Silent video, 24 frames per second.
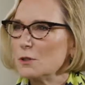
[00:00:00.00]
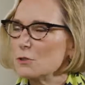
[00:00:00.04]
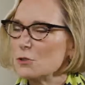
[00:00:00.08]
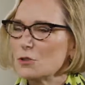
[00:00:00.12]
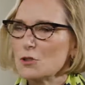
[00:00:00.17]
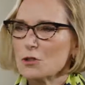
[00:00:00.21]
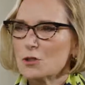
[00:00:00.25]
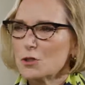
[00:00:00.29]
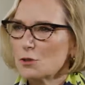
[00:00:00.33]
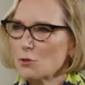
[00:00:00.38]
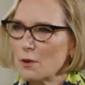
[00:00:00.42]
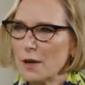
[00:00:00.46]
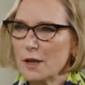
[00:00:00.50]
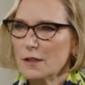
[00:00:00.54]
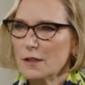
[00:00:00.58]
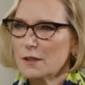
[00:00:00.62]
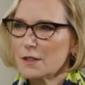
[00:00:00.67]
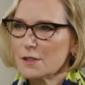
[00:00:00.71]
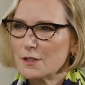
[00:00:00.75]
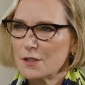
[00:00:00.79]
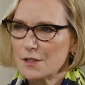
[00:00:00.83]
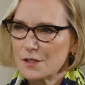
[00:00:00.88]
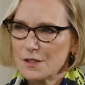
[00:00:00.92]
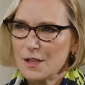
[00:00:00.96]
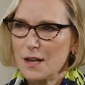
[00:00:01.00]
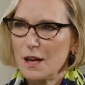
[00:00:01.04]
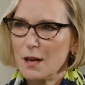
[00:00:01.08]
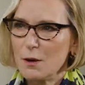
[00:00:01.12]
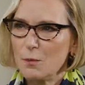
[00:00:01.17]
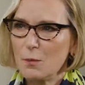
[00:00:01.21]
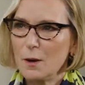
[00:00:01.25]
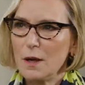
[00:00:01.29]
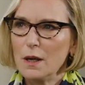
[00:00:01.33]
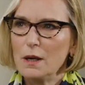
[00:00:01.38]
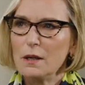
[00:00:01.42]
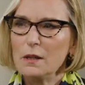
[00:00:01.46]
who's just trying to stay
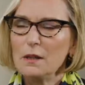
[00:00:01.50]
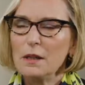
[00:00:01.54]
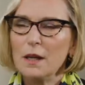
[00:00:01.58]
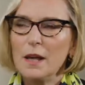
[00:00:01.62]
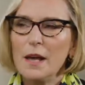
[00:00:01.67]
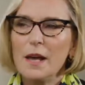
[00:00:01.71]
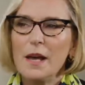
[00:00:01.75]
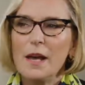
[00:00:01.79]
well.